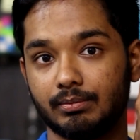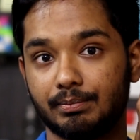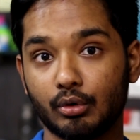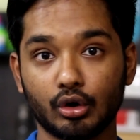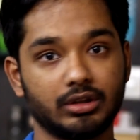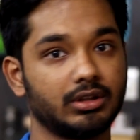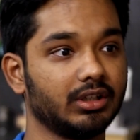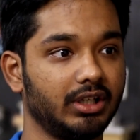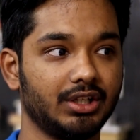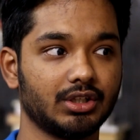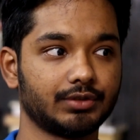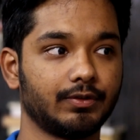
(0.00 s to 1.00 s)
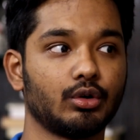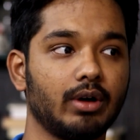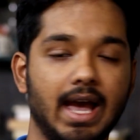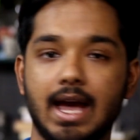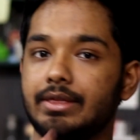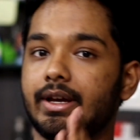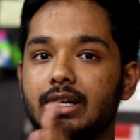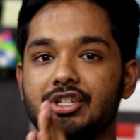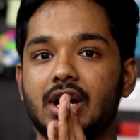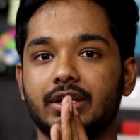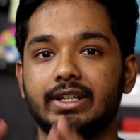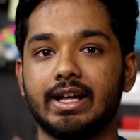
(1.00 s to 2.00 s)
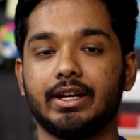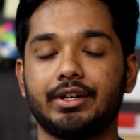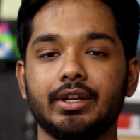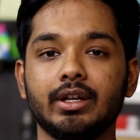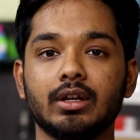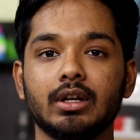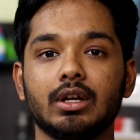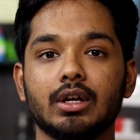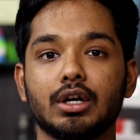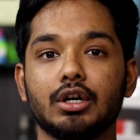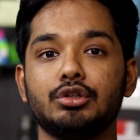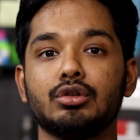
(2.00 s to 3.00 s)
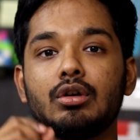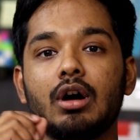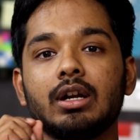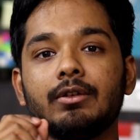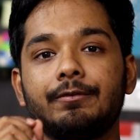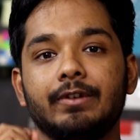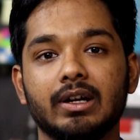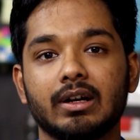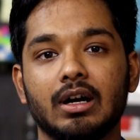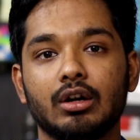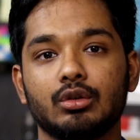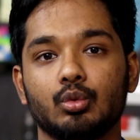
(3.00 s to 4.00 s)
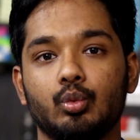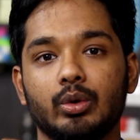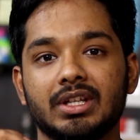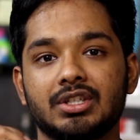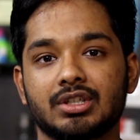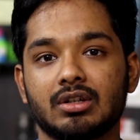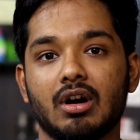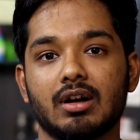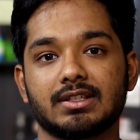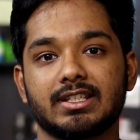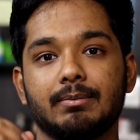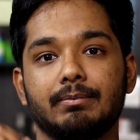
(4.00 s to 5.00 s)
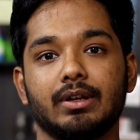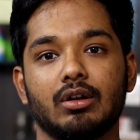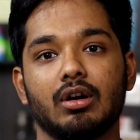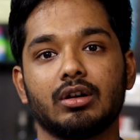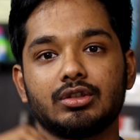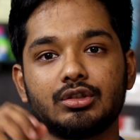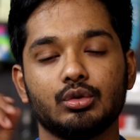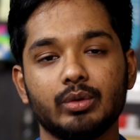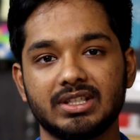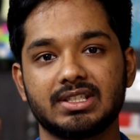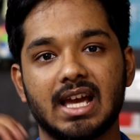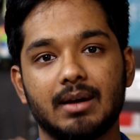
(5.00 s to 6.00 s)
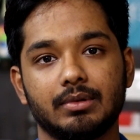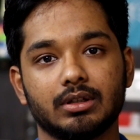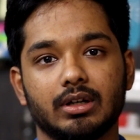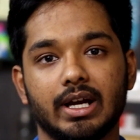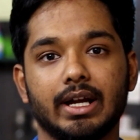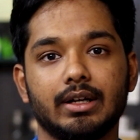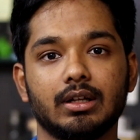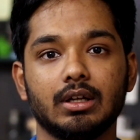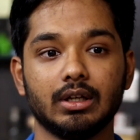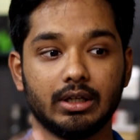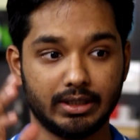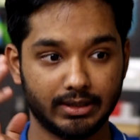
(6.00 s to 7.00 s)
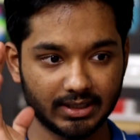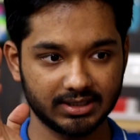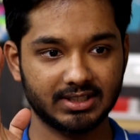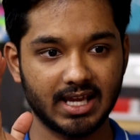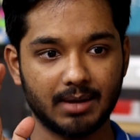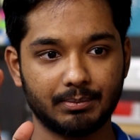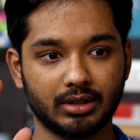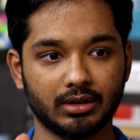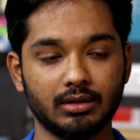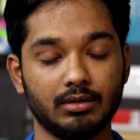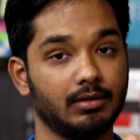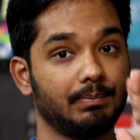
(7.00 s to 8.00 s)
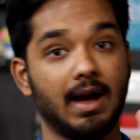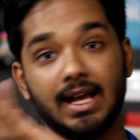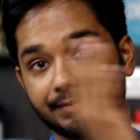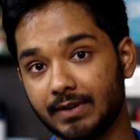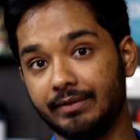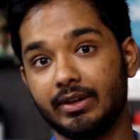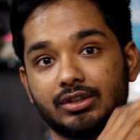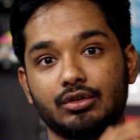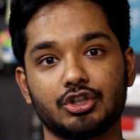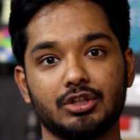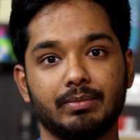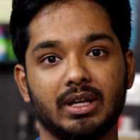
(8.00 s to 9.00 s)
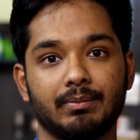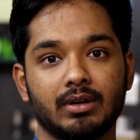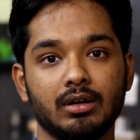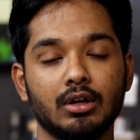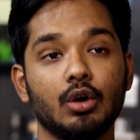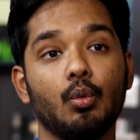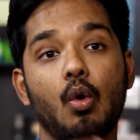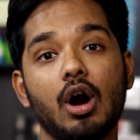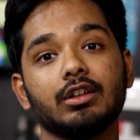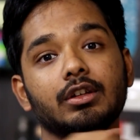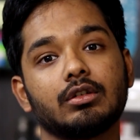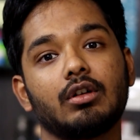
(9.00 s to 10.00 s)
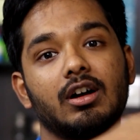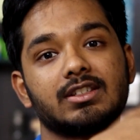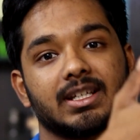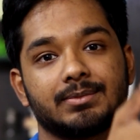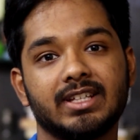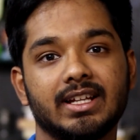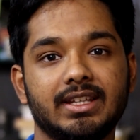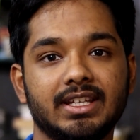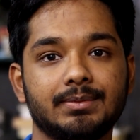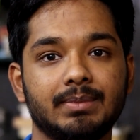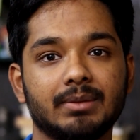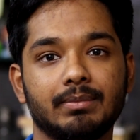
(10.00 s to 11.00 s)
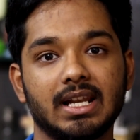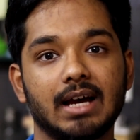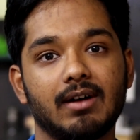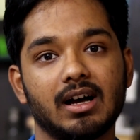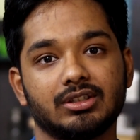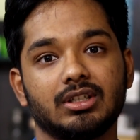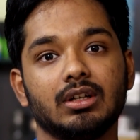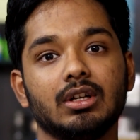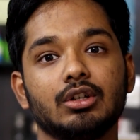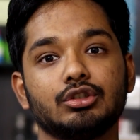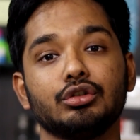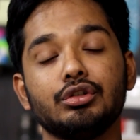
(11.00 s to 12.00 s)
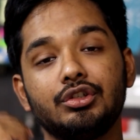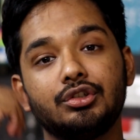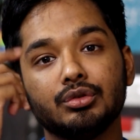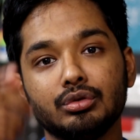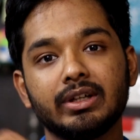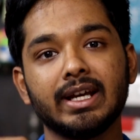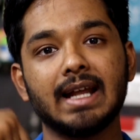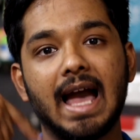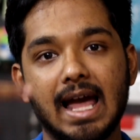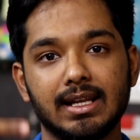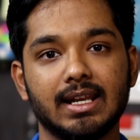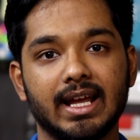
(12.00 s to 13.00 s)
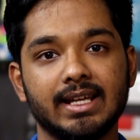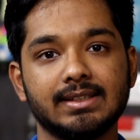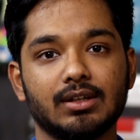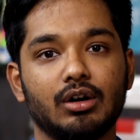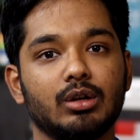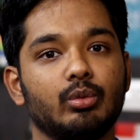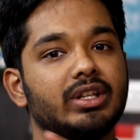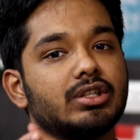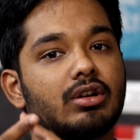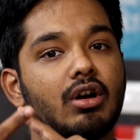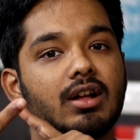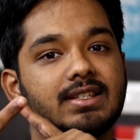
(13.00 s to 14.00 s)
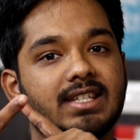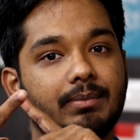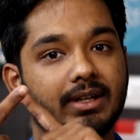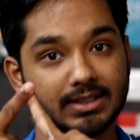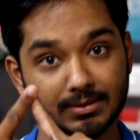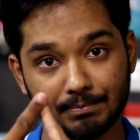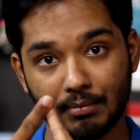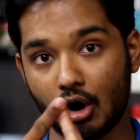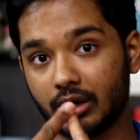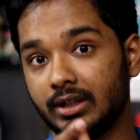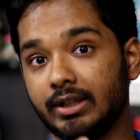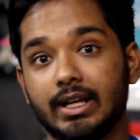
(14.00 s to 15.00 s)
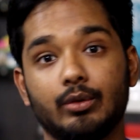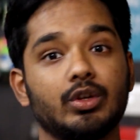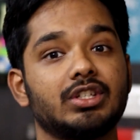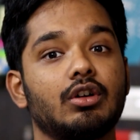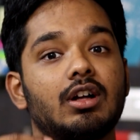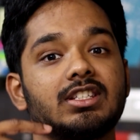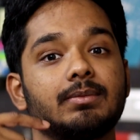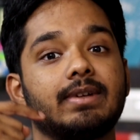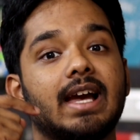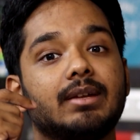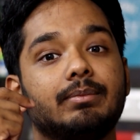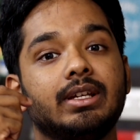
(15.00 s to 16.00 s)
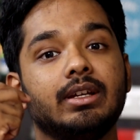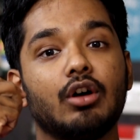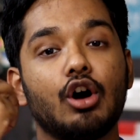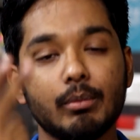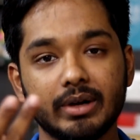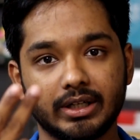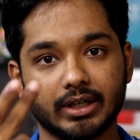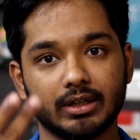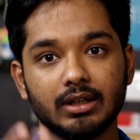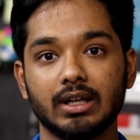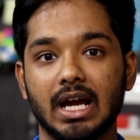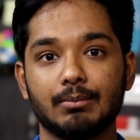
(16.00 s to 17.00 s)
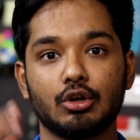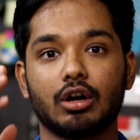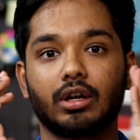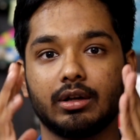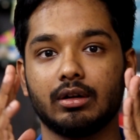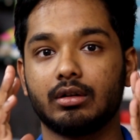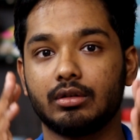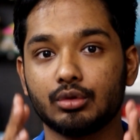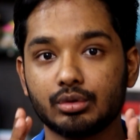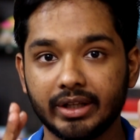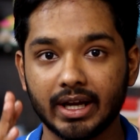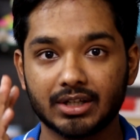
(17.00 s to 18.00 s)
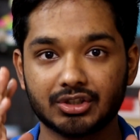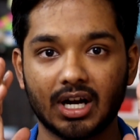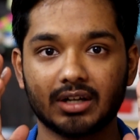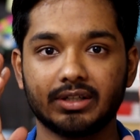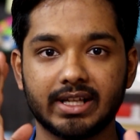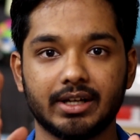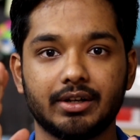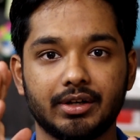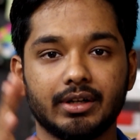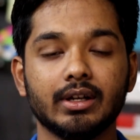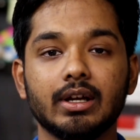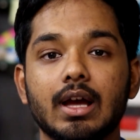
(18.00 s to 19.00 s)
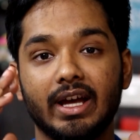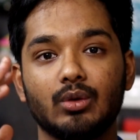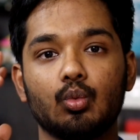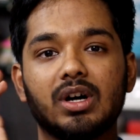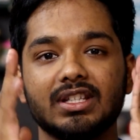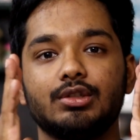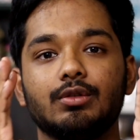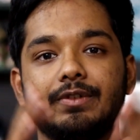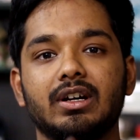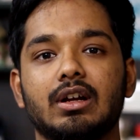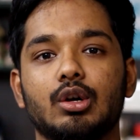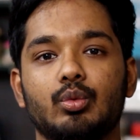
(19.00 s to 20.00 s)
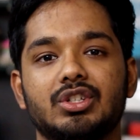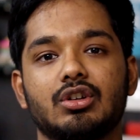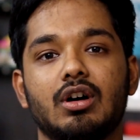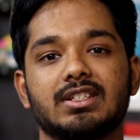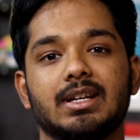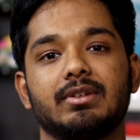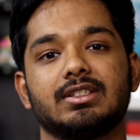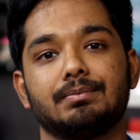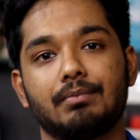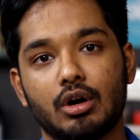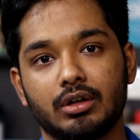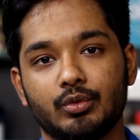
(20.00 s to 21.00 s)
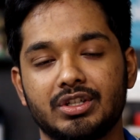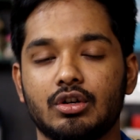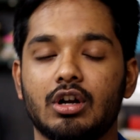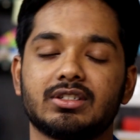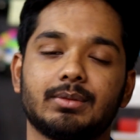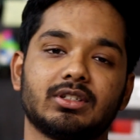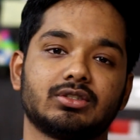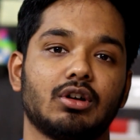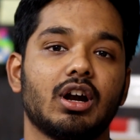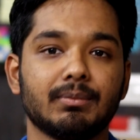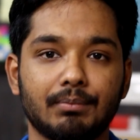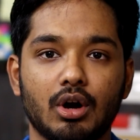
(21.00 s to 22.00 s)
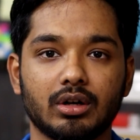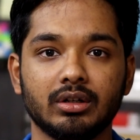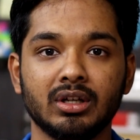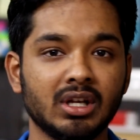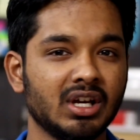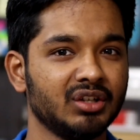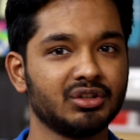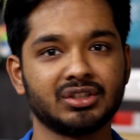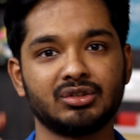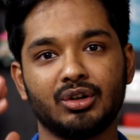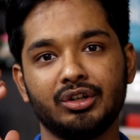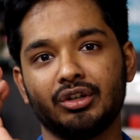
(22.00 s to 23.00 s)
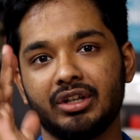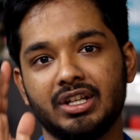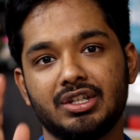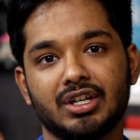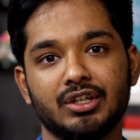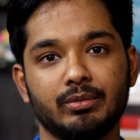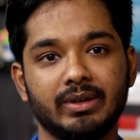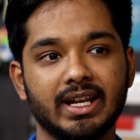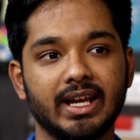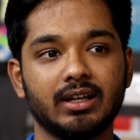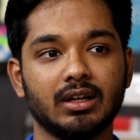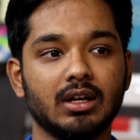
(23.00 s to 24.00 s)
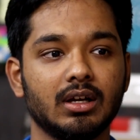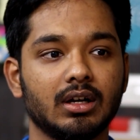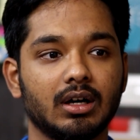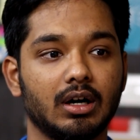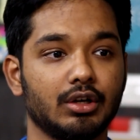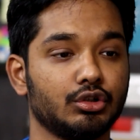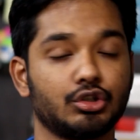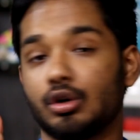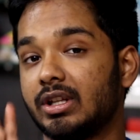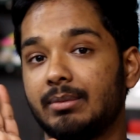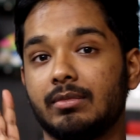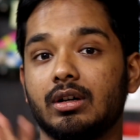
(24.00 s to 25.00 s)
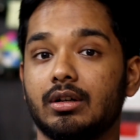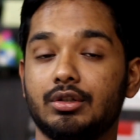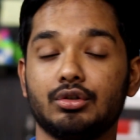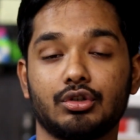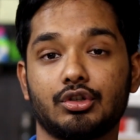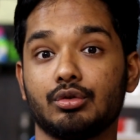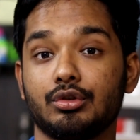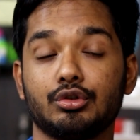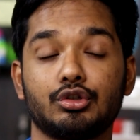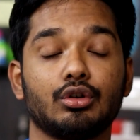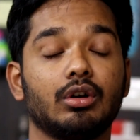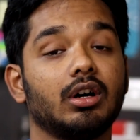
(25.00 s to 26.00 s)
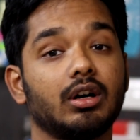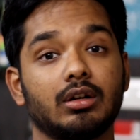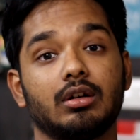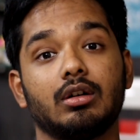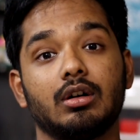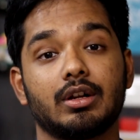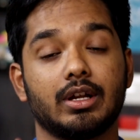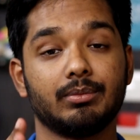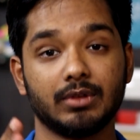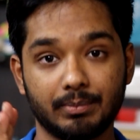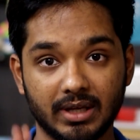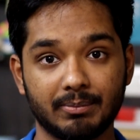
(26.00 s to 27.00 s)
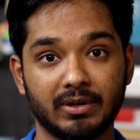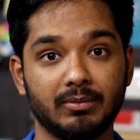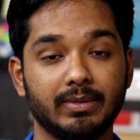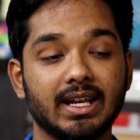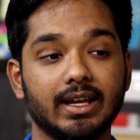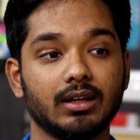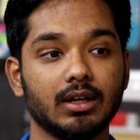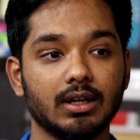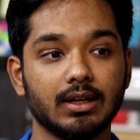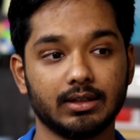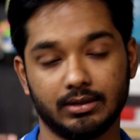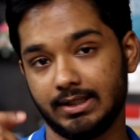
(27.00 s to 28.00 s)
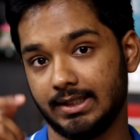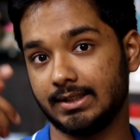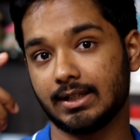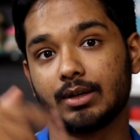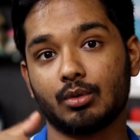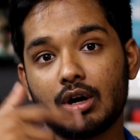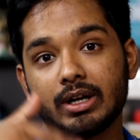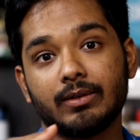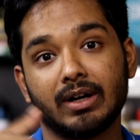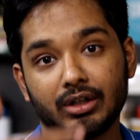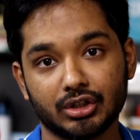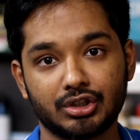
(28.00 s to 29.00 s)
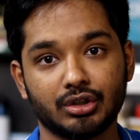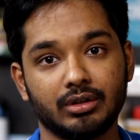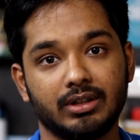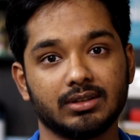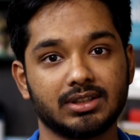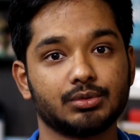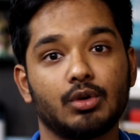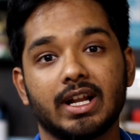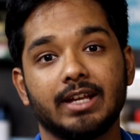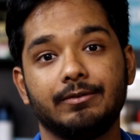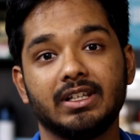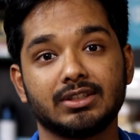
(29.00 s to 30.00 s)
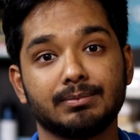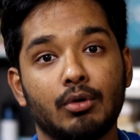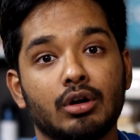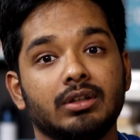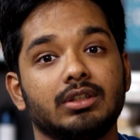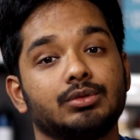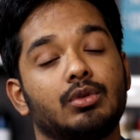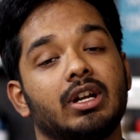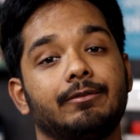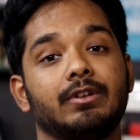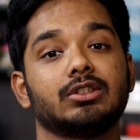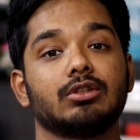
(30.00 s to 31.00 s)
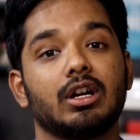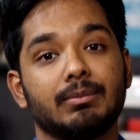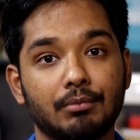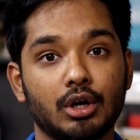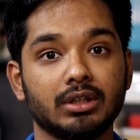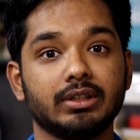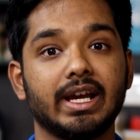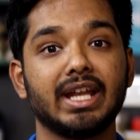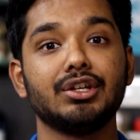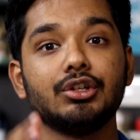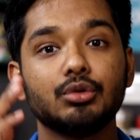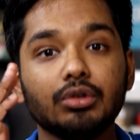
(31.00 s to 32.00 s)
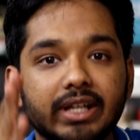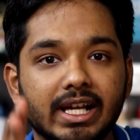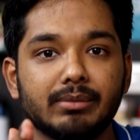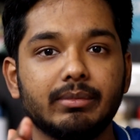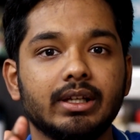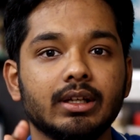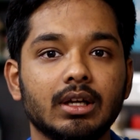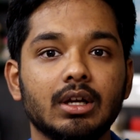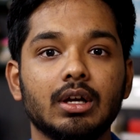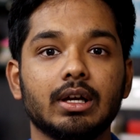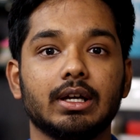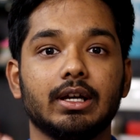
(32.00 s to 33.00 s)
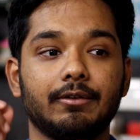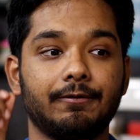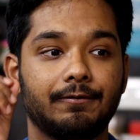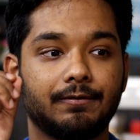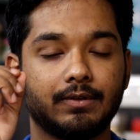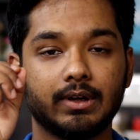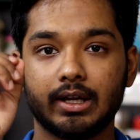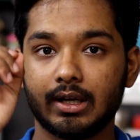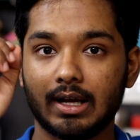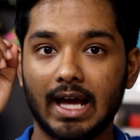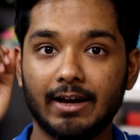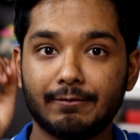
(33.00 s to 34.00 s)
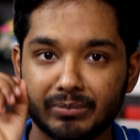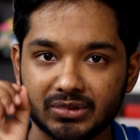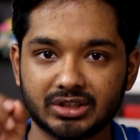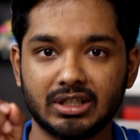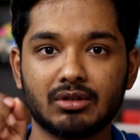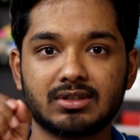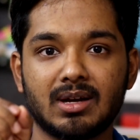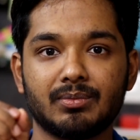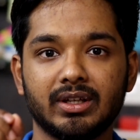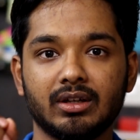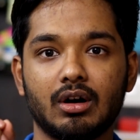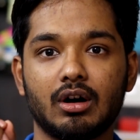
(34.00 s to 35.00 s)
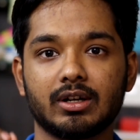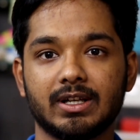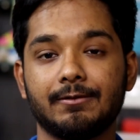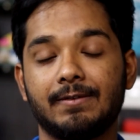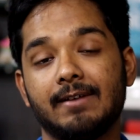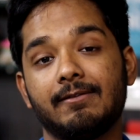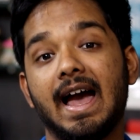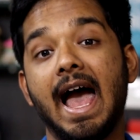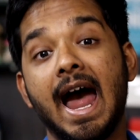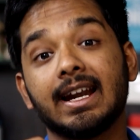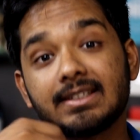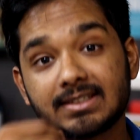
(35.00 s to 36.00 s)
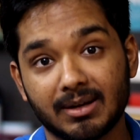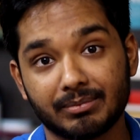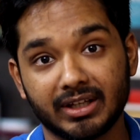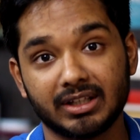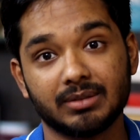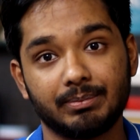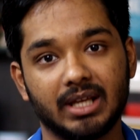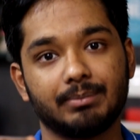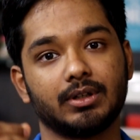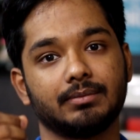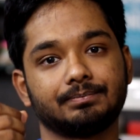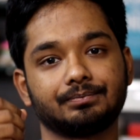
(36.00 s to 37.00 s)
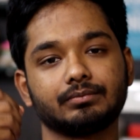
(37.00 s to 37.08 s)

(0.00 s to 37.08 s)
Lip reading: both the teacher's flow and the uncharted territory, you got to figure out which concept belongs to which chapter. And in this chapter, past 5 years question paper, what are the concepts that these people have asked? So you can analyze on which concept is important and which concept can be omitted. I'm talking to the uncharted territory. And once you figure out which concept is important, which concept is not important, you just go to your teacher, you be like, you show them, you show her or him the paper and be like, these are what I've understood, this is what I feel is important, this is what I feel is not important. Can you tell me if I've missed out something or if I've added something in the paper?